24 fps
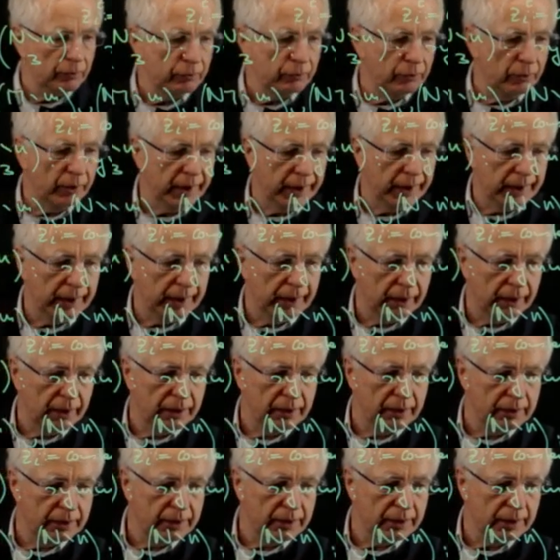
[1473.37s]
for L
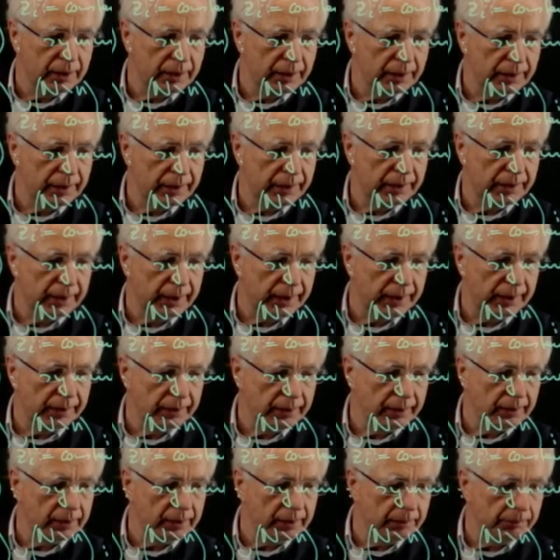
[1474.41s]
in
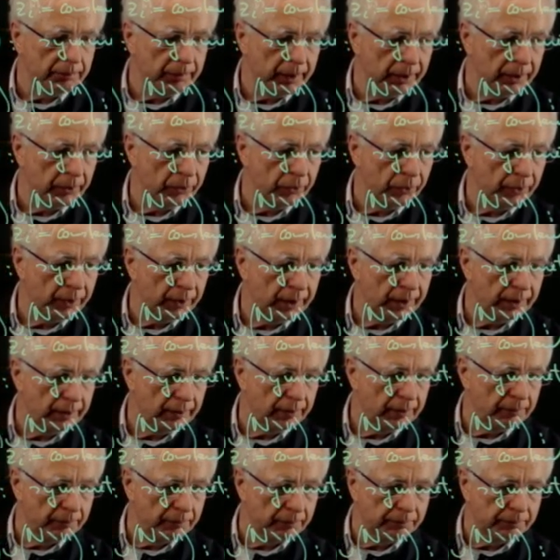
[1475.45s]
N minus n.